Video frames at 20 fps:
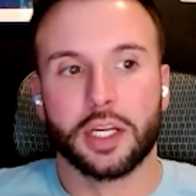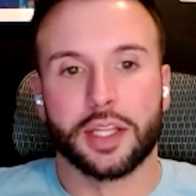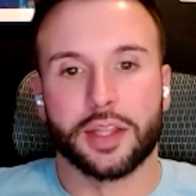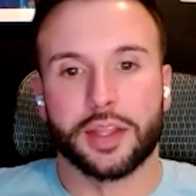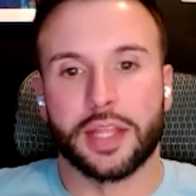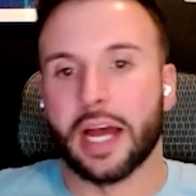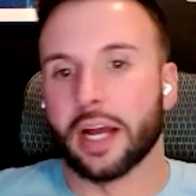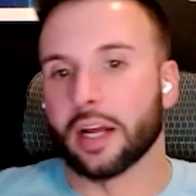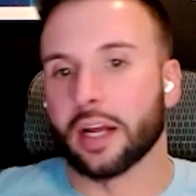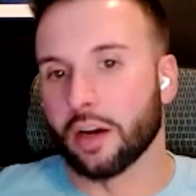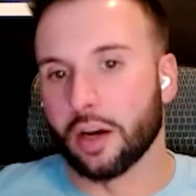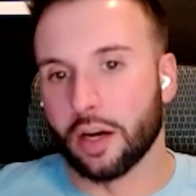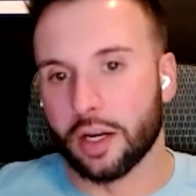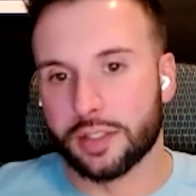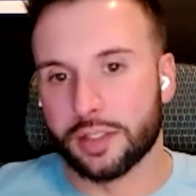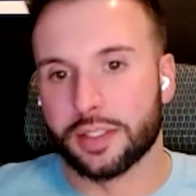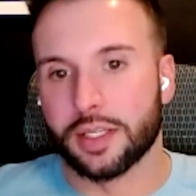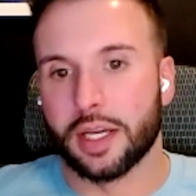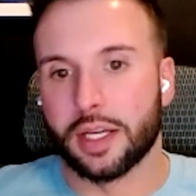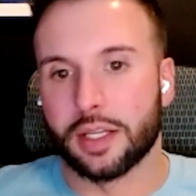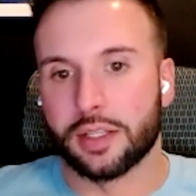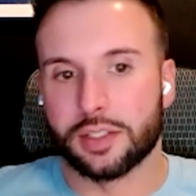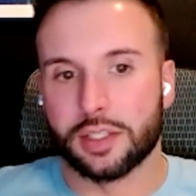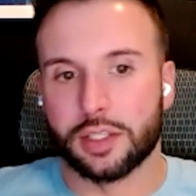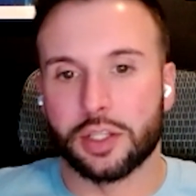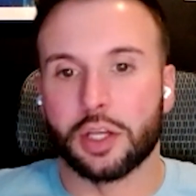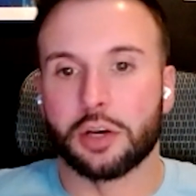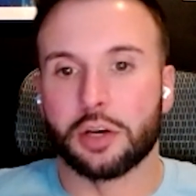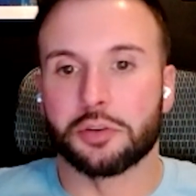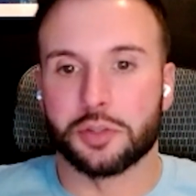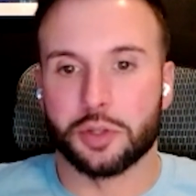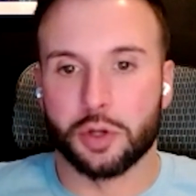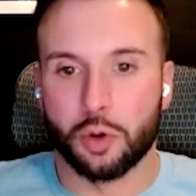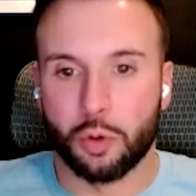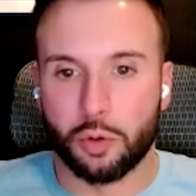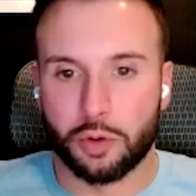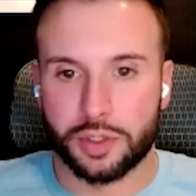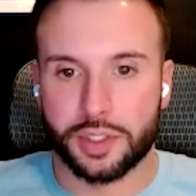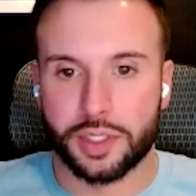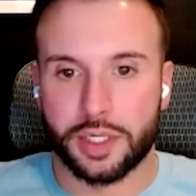that content in those
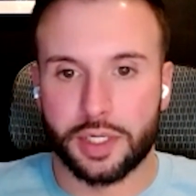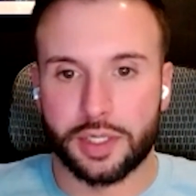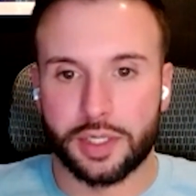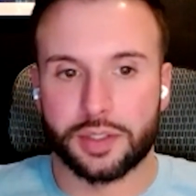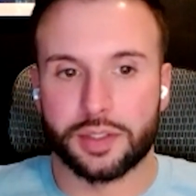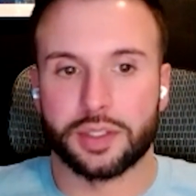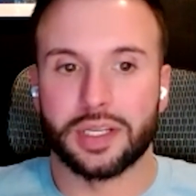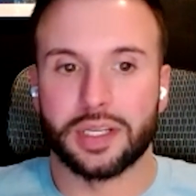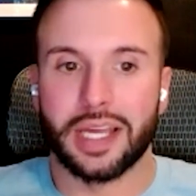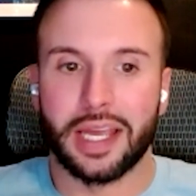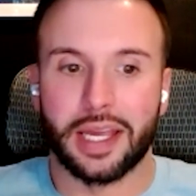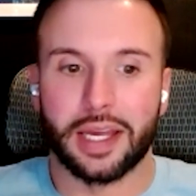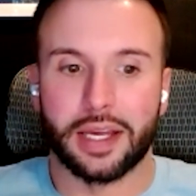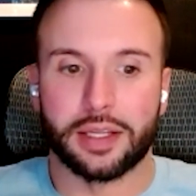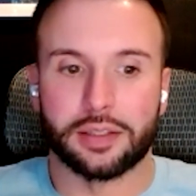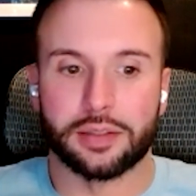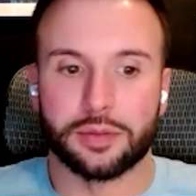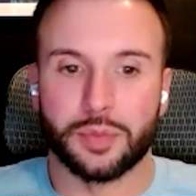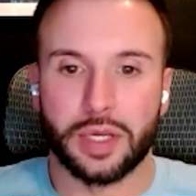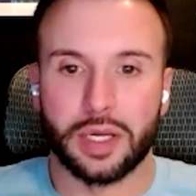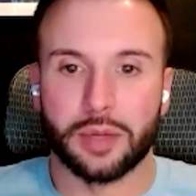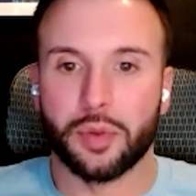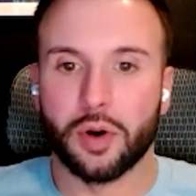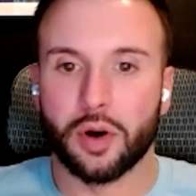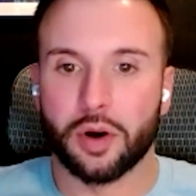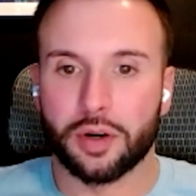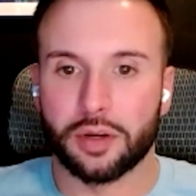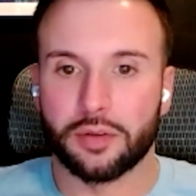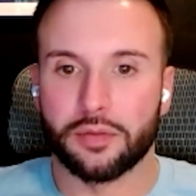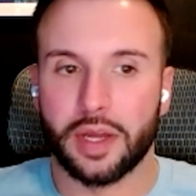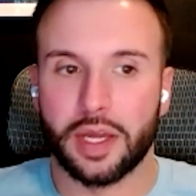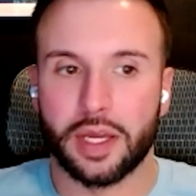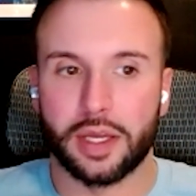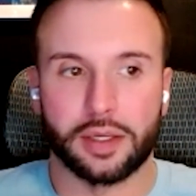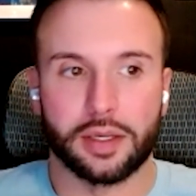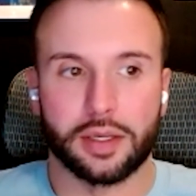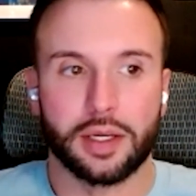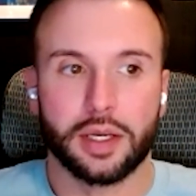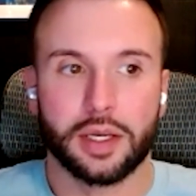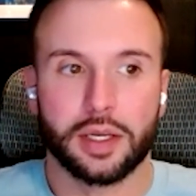courses and be a part of
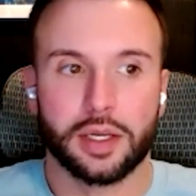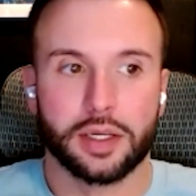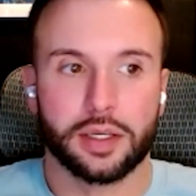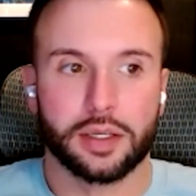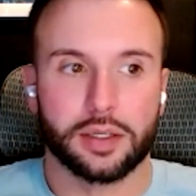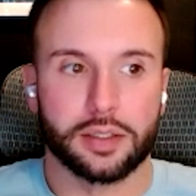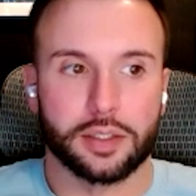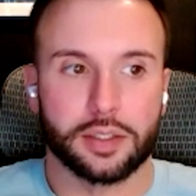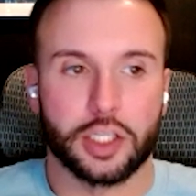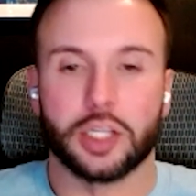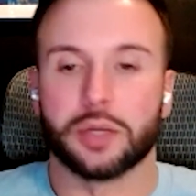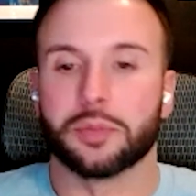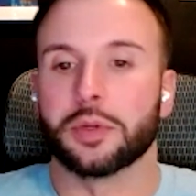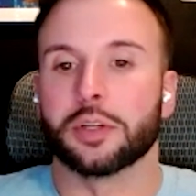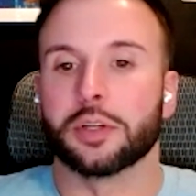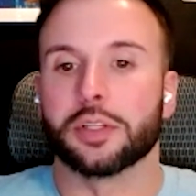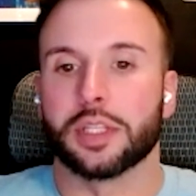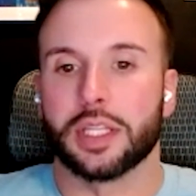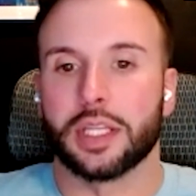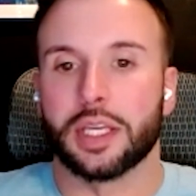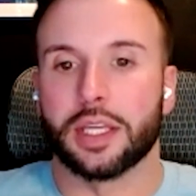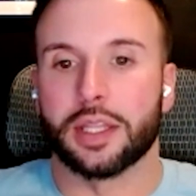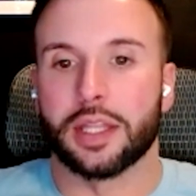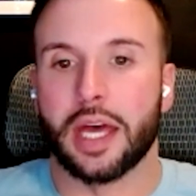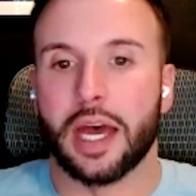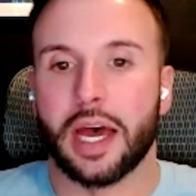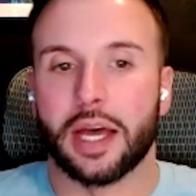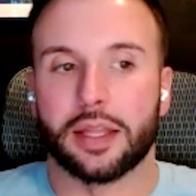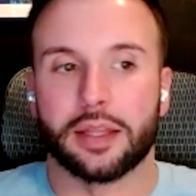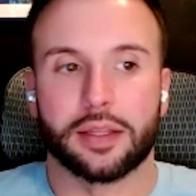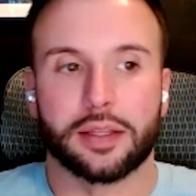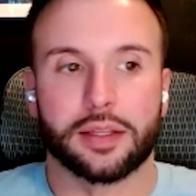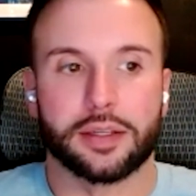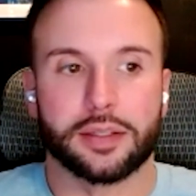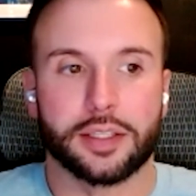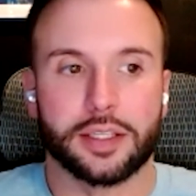a community that